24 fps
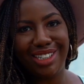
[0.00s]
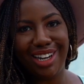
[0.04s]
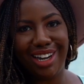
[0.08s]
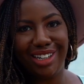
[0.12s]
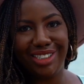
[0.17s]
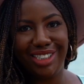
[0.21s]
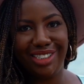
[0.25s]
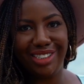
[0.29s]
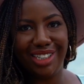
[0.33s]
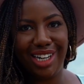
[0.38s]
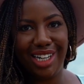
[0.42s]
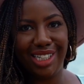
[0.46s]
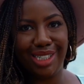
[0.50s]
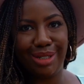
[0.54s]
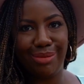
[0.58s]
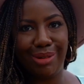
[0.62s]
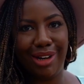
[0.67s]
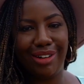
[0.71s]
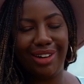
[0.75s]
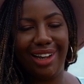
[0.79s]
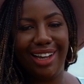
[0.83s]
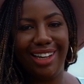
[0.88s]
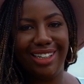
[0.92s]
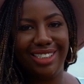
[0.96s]
talk to you guys
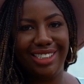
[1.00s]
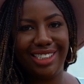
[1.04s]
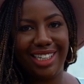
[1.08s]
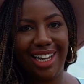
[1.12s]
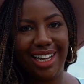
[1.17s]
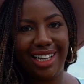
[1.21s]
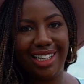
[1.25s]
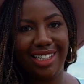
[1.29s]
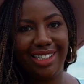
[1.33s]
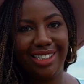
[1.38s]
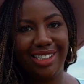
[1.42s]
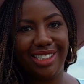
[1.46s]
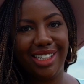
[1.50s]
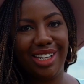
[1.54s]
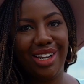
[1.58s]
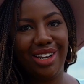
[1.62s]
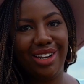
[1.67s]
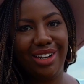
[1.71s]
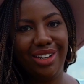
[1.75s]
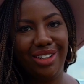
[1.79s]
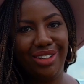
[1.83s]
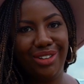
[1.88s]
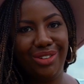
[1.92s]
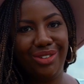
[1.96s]
about Aunt Jackie's
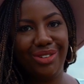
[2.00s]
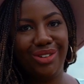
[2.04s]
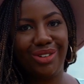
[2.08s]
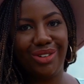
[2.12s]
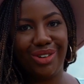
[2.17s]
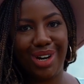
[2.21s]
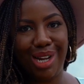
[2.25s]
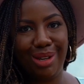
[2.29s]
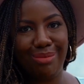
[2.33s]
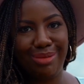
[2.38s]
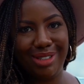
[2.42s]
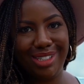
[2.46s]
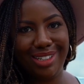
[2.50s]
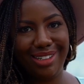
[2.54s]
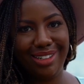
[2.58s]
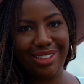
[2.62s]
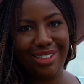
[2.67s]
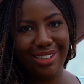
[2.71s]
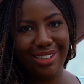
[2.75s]
new Grapeseed